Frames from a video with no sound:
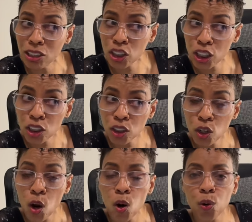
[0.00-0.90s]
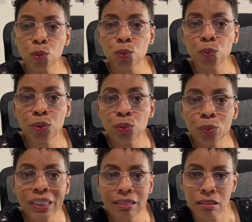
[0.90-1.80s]
just
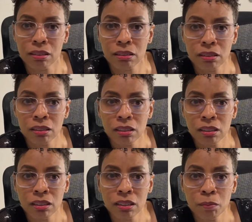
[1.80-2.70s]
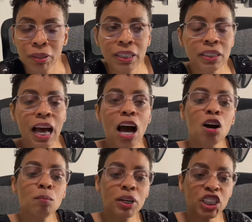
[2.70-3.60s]
ruined because of
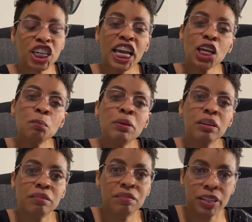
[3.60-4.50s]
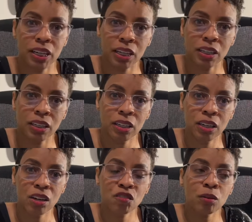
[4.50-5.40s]
how much he benefited
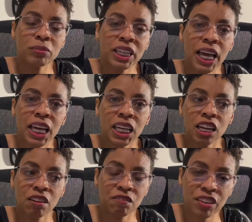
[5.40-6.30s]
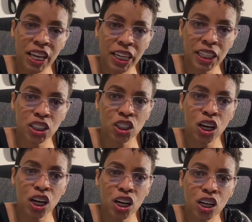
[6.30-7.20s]
from taking advantage
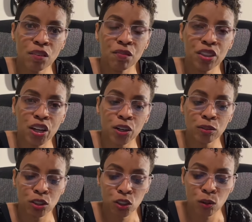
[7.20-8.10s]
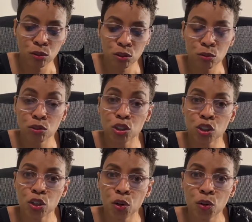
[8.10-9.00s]
of their social
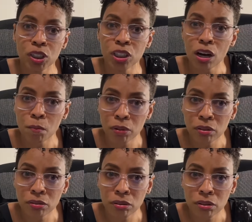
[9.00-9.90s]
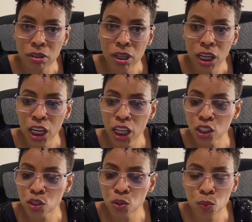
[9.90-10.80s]
security numbers
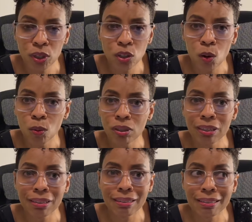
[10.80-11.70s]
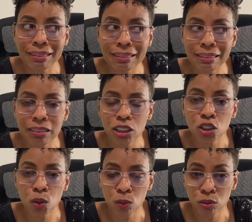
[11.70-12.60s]
and doing only God
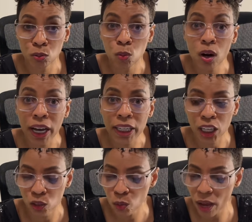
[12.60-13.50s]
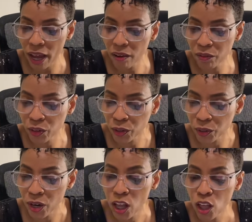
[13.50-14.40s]
knows what, and
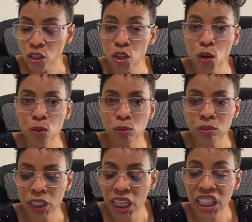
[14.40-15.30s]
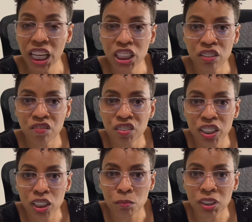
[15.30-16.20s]
whoever those alleged
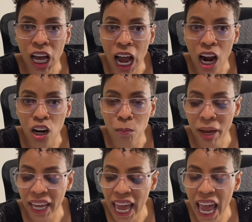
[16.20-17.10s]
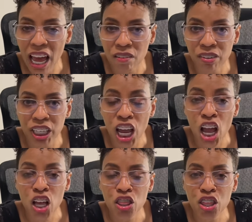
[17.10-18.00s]
victims are, by having
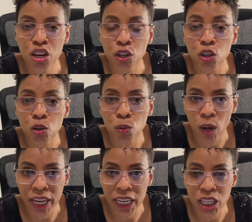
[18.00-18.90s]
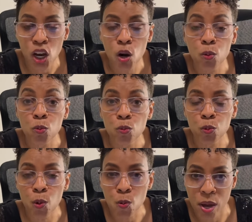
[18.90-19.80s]
their credit
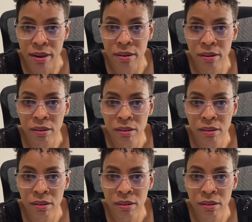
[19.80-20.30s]
ruined?